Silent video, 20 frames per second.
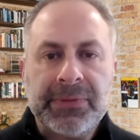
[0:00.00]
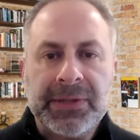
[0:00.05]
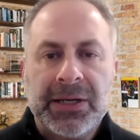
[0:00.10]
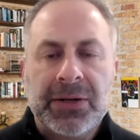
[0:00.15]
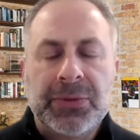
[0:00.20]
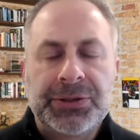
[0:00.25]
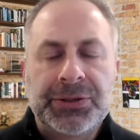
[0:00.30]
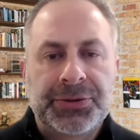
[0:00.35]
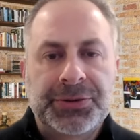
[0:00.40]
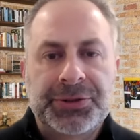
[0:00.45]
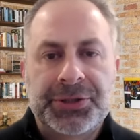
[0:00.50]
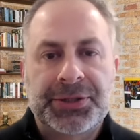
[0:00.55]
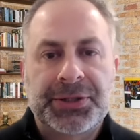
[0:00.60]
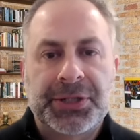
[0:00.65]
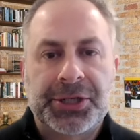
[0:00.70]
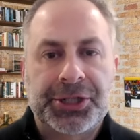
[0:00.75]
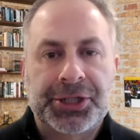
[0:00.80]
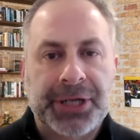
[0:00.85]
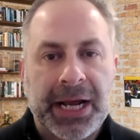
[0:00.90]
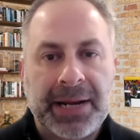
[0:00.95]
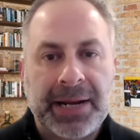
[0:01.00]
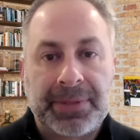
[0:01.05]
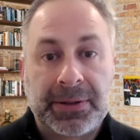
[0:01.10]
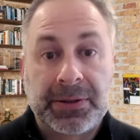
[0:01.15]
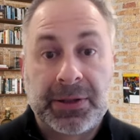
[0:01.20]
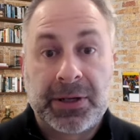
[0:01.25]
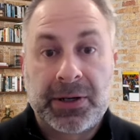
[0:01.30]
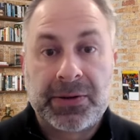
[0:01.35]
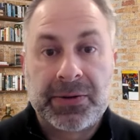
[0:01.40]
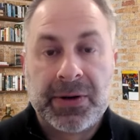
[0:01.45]
which was just a shade
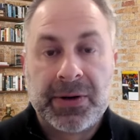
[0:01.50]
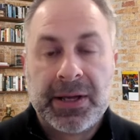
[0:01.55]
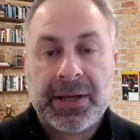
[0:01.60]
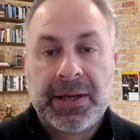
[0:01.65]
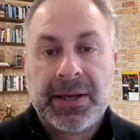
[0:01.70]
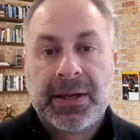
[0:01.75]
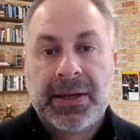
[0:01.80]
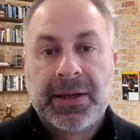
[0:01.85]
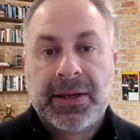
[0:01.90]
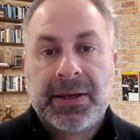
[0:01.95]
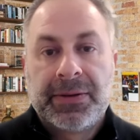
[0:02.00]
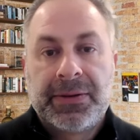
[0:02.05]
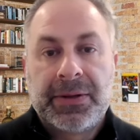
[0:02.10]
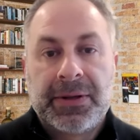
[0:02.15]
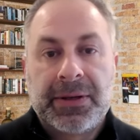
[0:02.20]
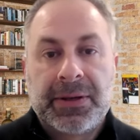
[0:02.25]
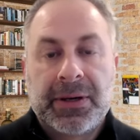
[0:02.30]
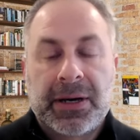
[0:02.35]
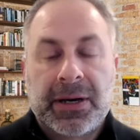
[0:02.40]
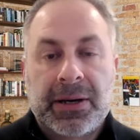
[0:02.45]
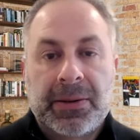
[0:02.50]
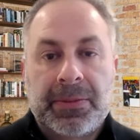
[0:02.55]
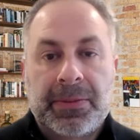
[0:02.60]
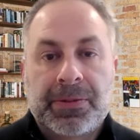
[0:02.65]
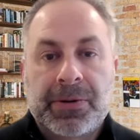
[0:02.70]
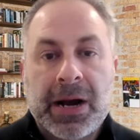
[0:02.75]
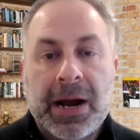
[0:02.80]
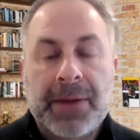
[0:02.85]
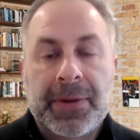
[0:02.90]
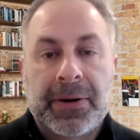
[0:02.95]
below the
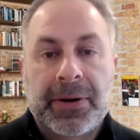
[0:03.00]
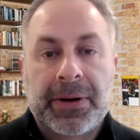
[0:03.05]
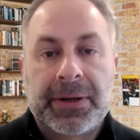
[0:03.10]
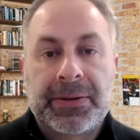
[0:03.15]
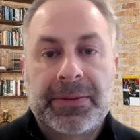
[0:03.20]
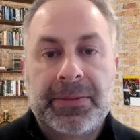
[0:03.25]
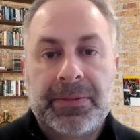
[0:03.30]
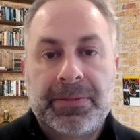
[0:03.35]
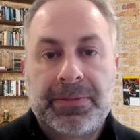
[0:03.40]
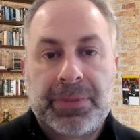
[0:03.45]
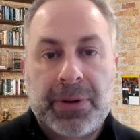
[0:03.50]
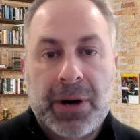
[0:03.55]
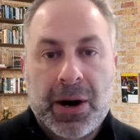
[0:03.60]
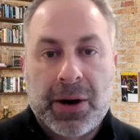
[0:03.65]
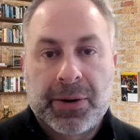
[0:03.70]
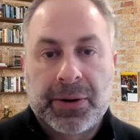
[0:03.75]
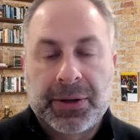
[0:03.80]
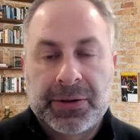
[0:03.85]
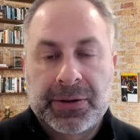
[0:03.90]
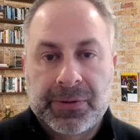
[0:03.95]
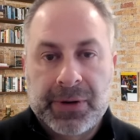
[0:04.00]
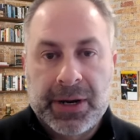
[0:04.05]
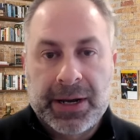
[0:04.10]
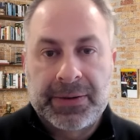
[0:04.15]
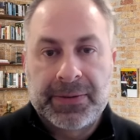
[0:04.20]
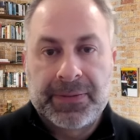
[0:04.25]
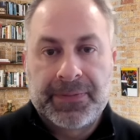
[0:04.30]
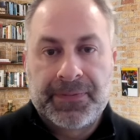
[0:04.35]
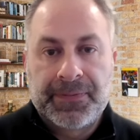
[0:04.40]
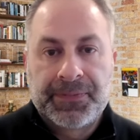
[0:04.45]
primary borrowing
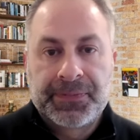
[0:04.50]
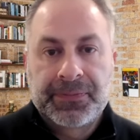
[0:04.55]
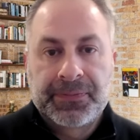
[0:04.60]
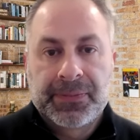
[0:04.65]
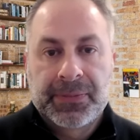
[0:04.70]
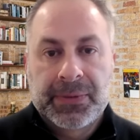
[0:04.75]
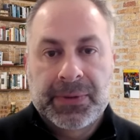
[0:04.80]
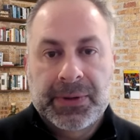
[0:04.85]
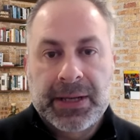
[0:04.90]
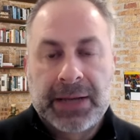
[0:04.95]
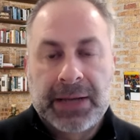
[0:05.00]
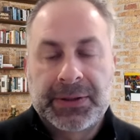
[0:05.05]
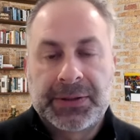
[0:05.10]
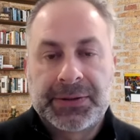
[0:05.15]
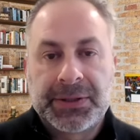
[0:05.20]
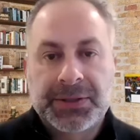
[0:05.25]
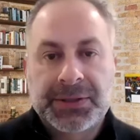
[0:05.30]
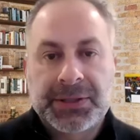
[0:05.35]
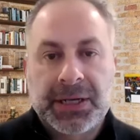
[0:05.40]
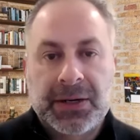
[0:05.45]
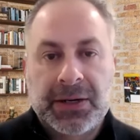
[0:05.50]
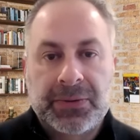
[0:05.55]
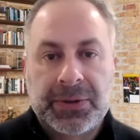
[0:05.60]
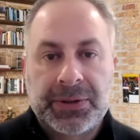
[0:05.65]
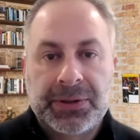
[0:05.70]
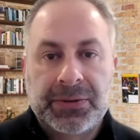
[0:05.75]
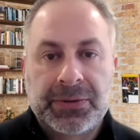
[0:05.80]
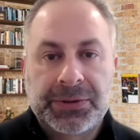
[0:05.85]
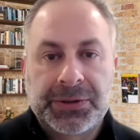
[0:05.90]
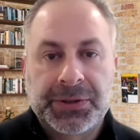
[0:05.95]
rate at the discount
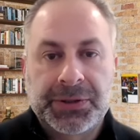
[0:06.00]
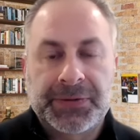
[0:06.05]
window, which